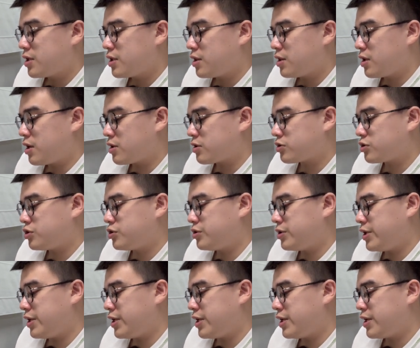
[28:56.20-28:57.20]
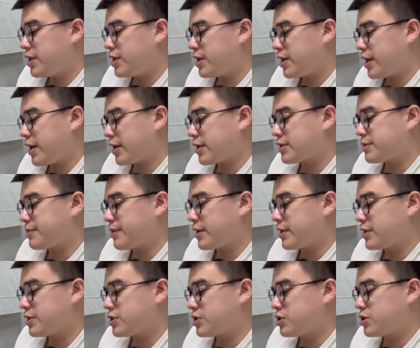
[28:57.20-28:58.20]
Log 3, x
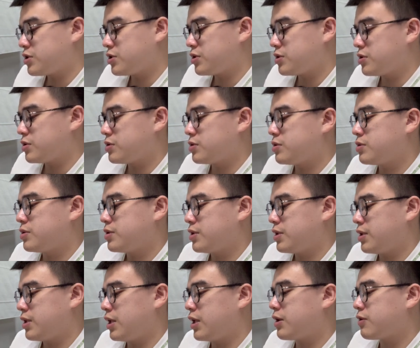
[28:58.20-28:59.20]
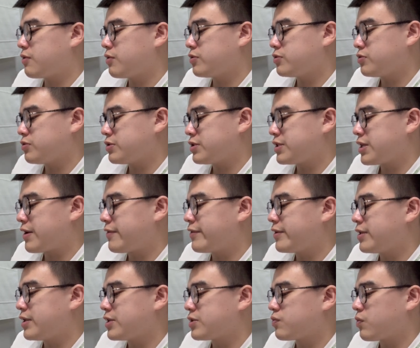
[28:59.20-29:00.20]
minus 2 equals to
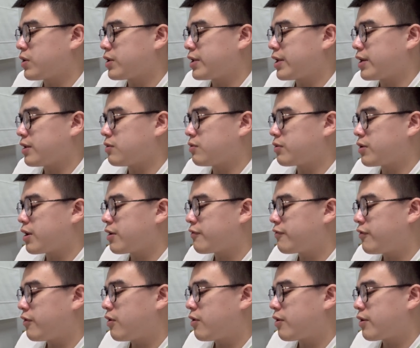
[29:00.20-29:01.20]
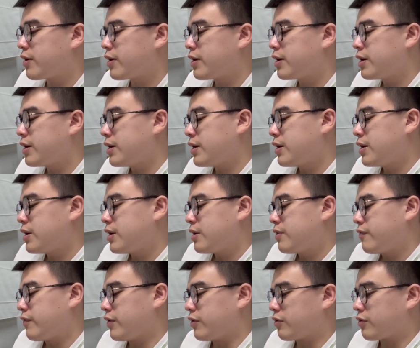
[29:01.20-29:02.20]
7 is what they are looking for.
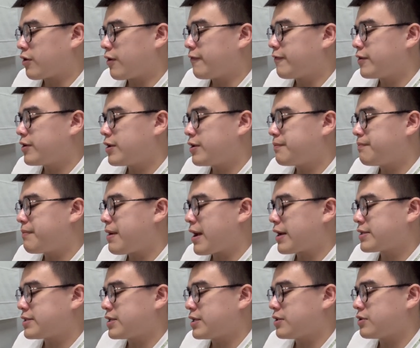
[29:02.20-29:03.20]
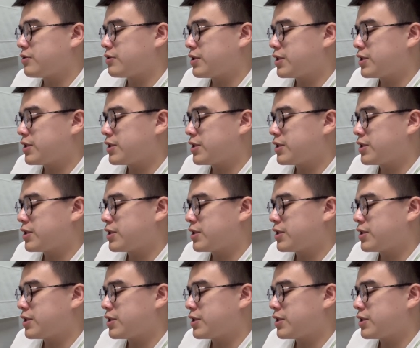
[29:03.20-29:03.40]
When you convert it back into